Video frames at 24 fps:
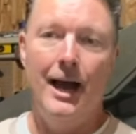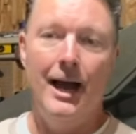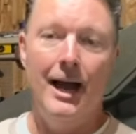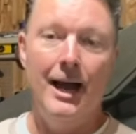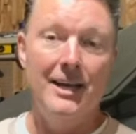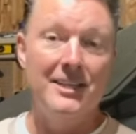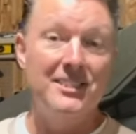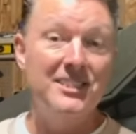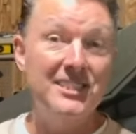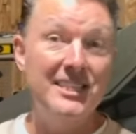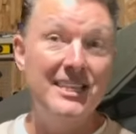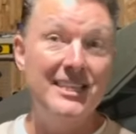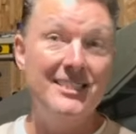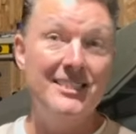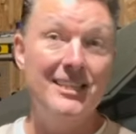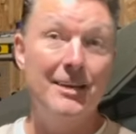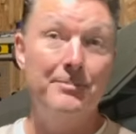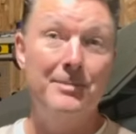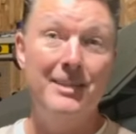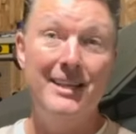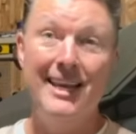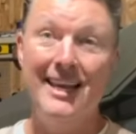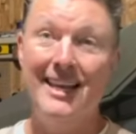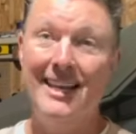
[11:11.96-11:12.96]
see
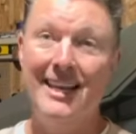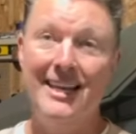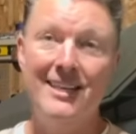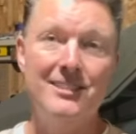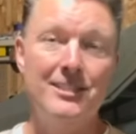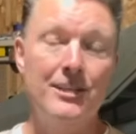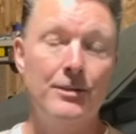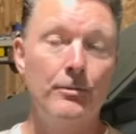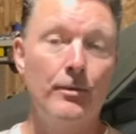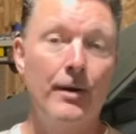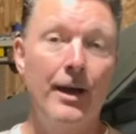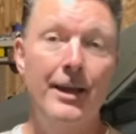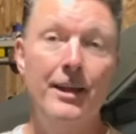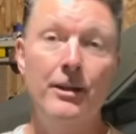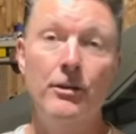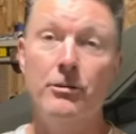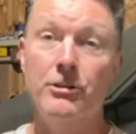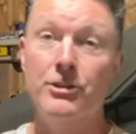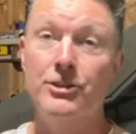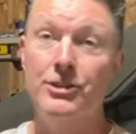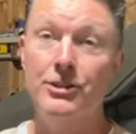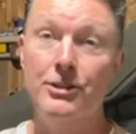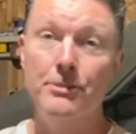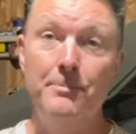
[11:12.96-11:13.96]
something that isn't right or
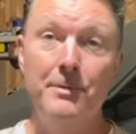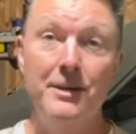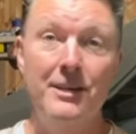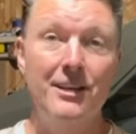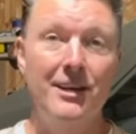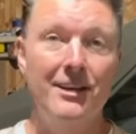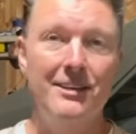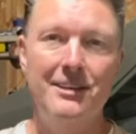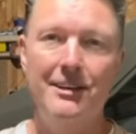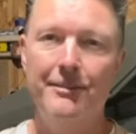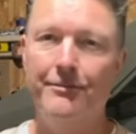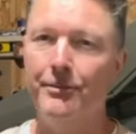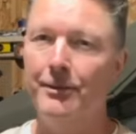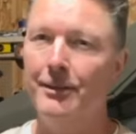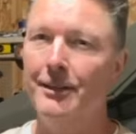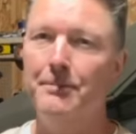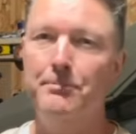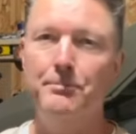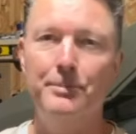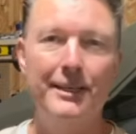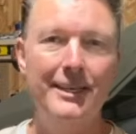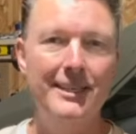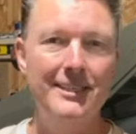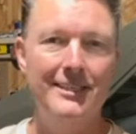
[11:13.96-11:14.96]
should be done differently,
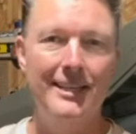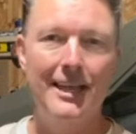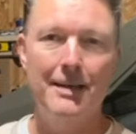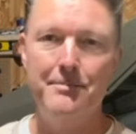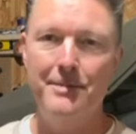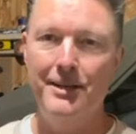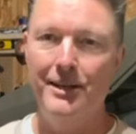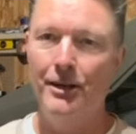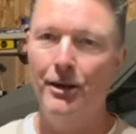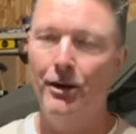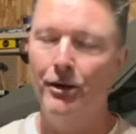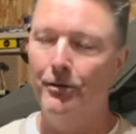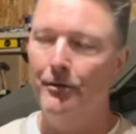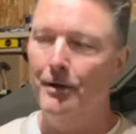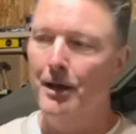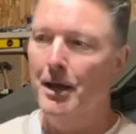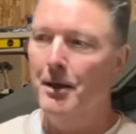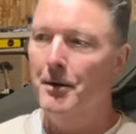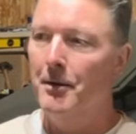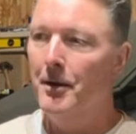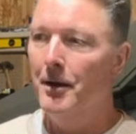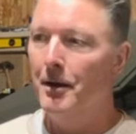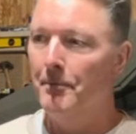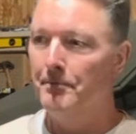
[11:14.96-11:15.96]
please let me know,
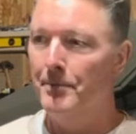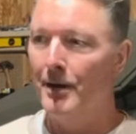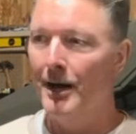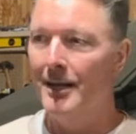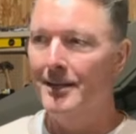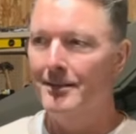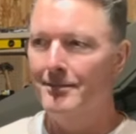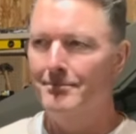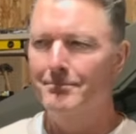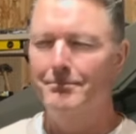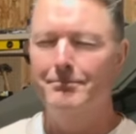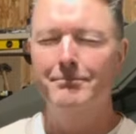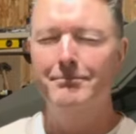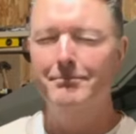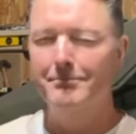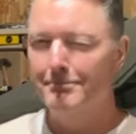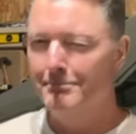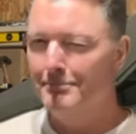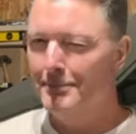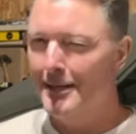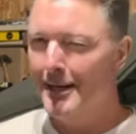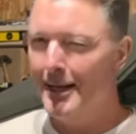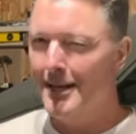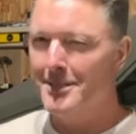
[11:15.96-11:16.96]
but
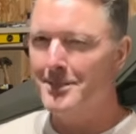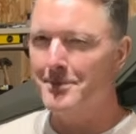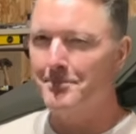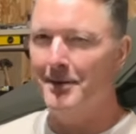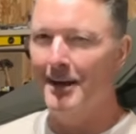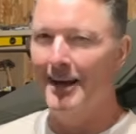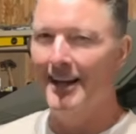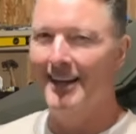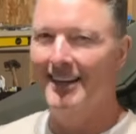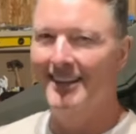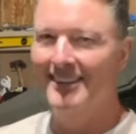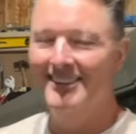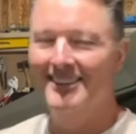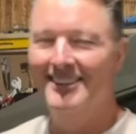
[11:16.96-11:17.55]
be nice about it.